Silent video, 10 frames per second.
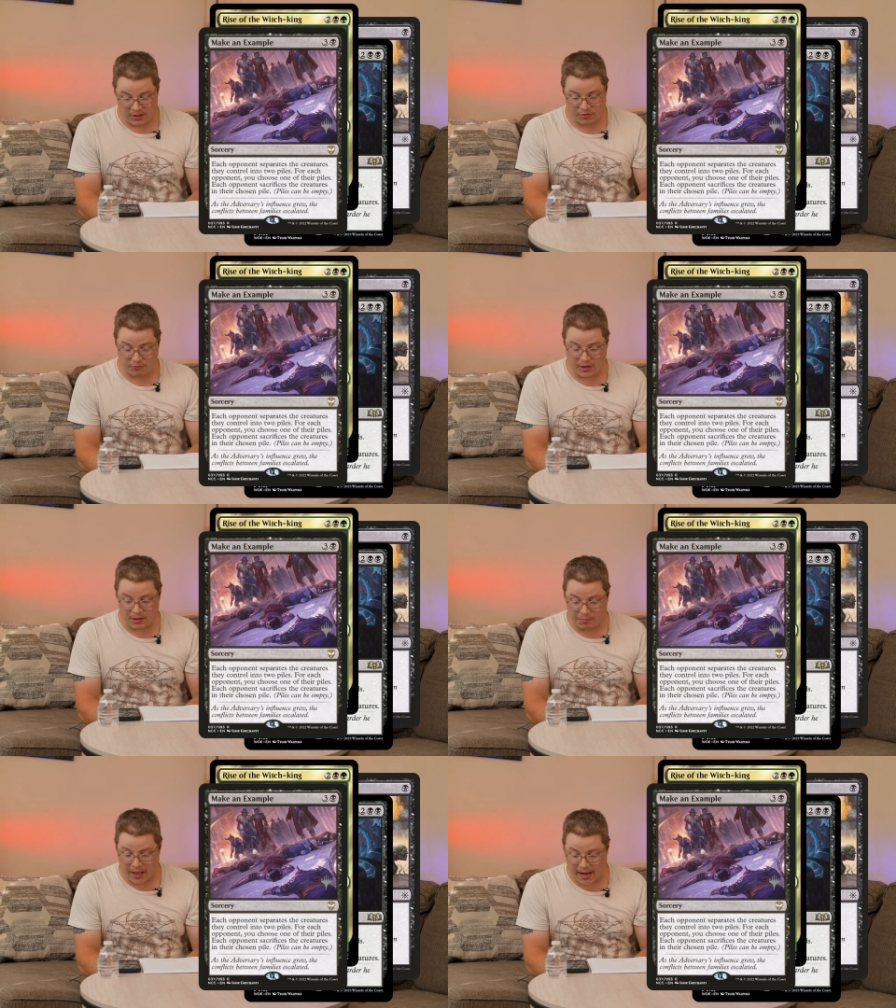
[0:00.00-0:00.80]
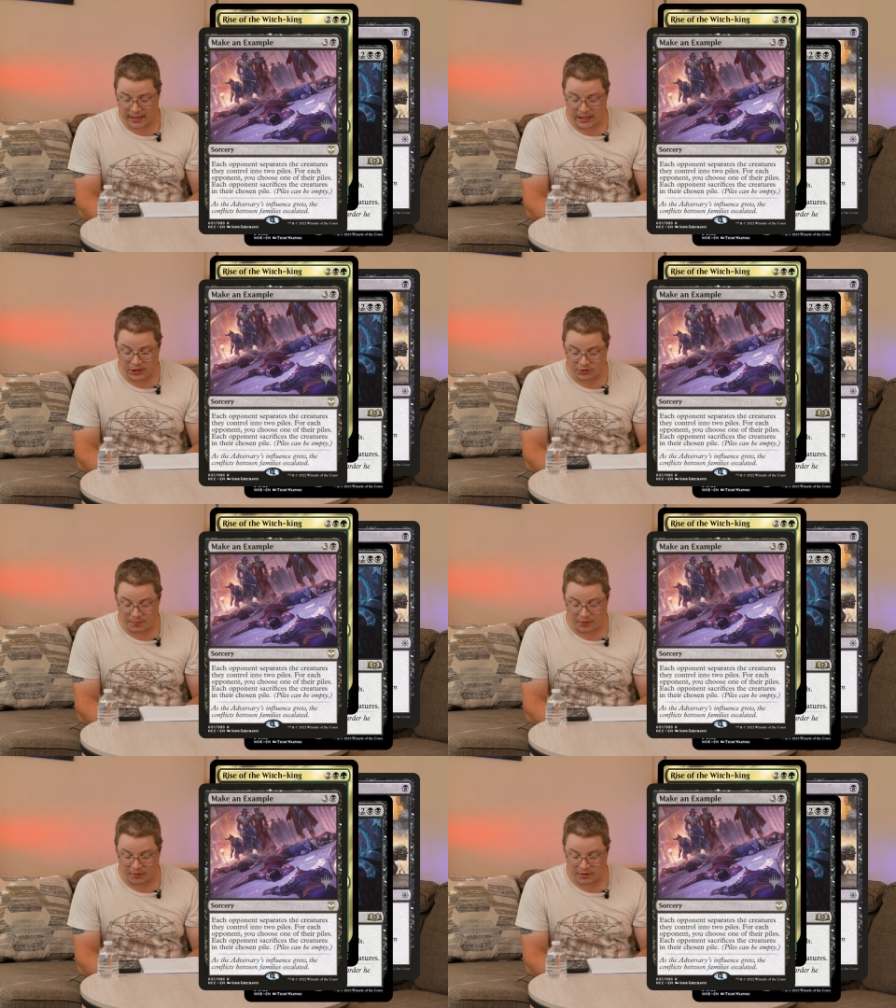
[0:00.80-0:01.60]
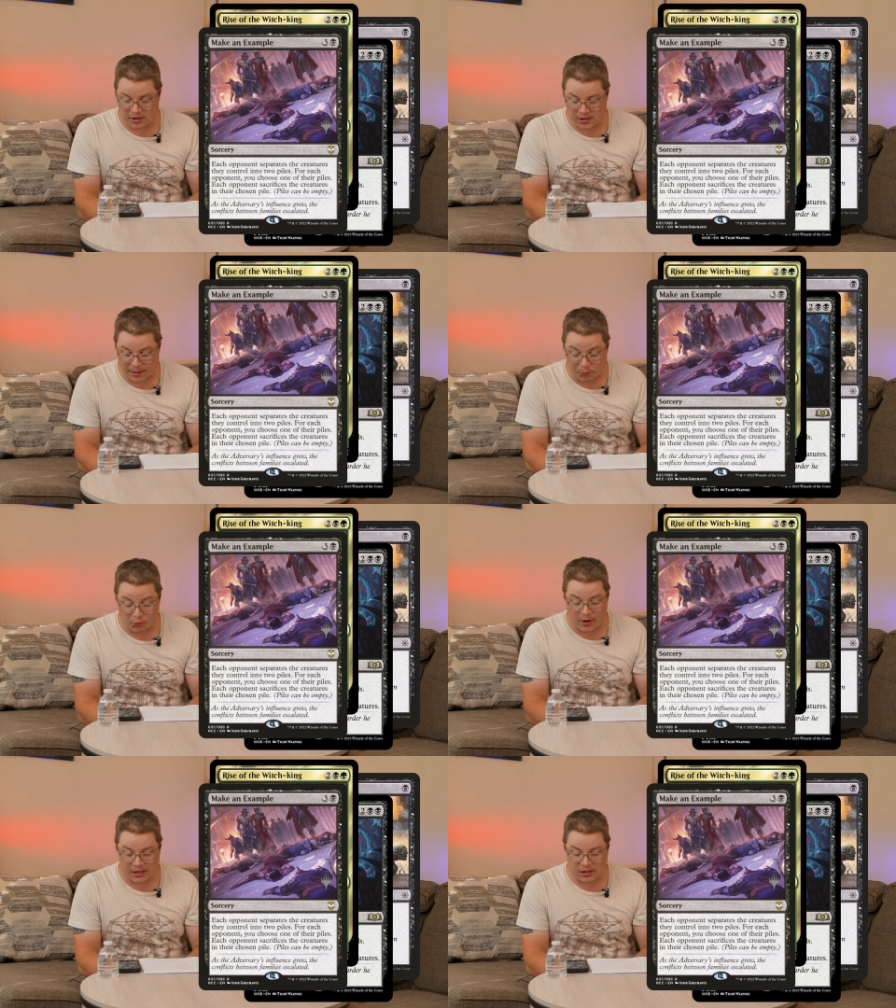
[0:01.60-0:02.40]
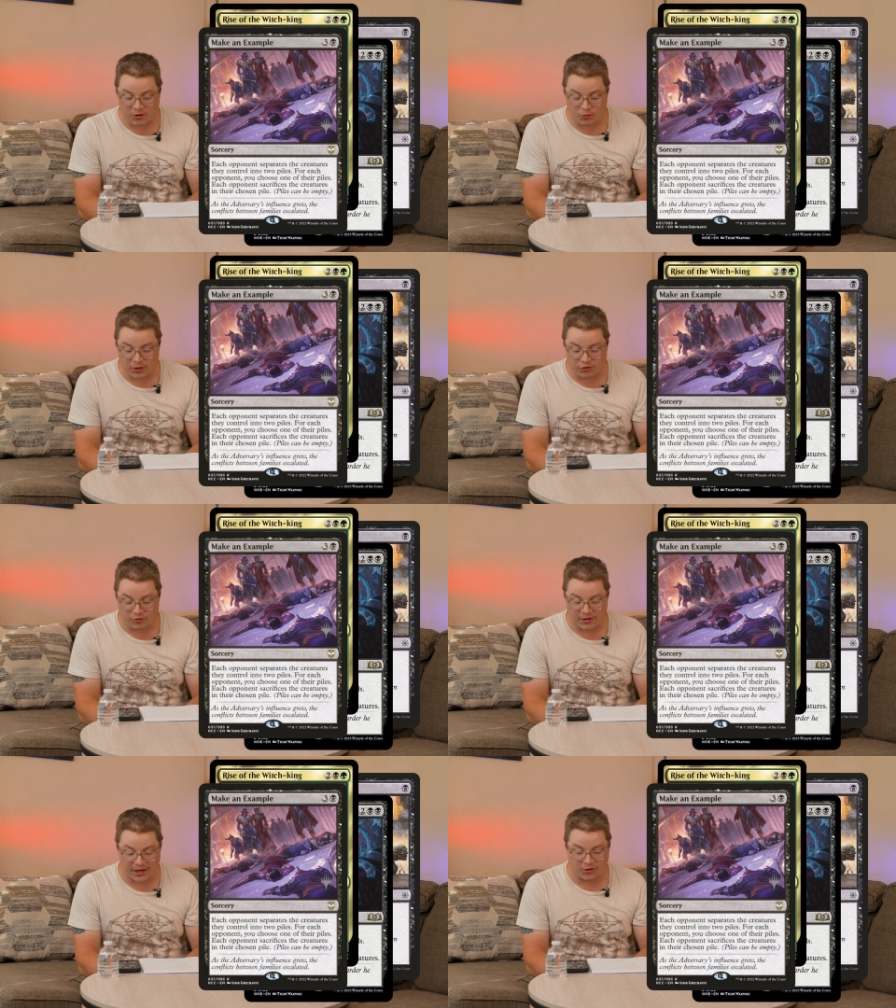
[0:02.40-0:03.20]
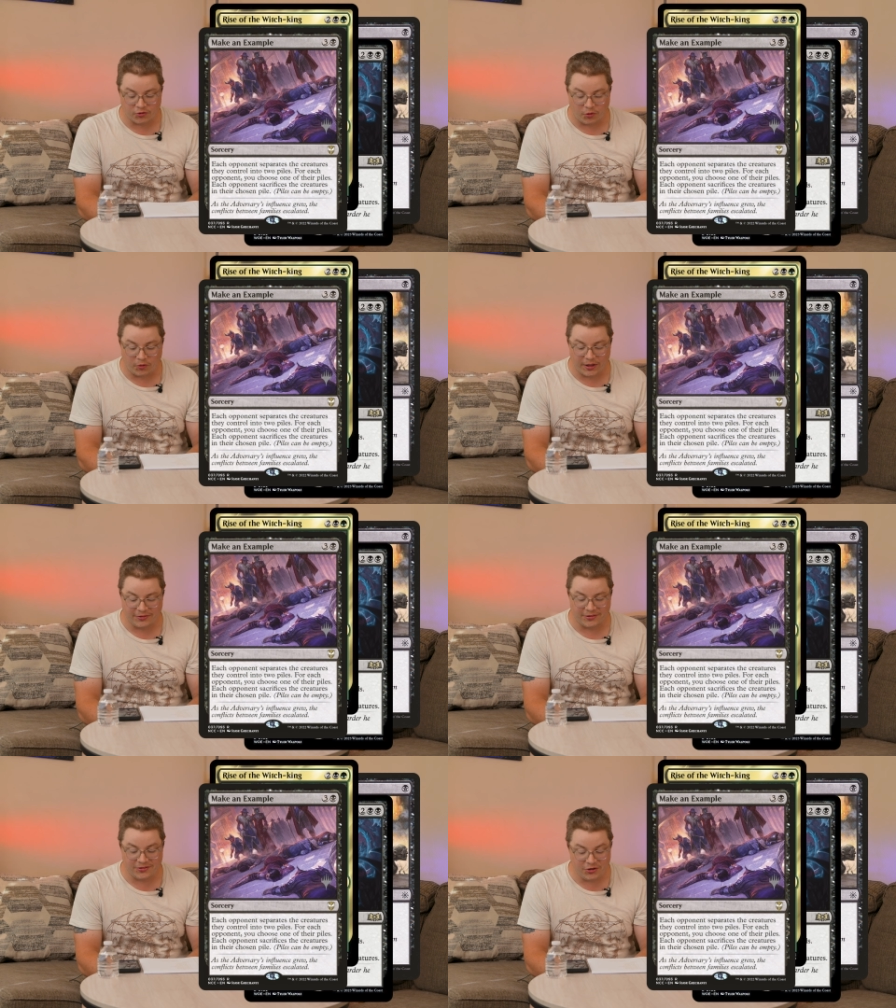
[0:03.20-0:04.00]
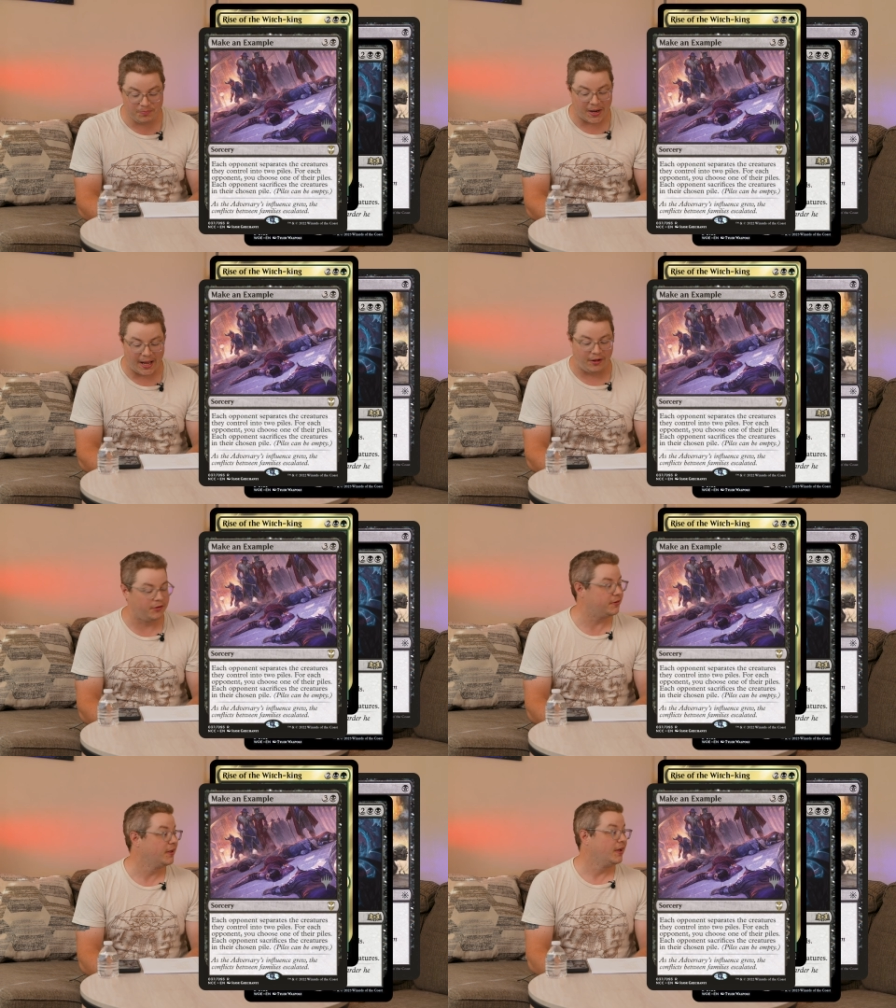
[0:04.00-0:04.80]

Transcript: 3 and a black, each opponent separates creatures they control into 2 piles.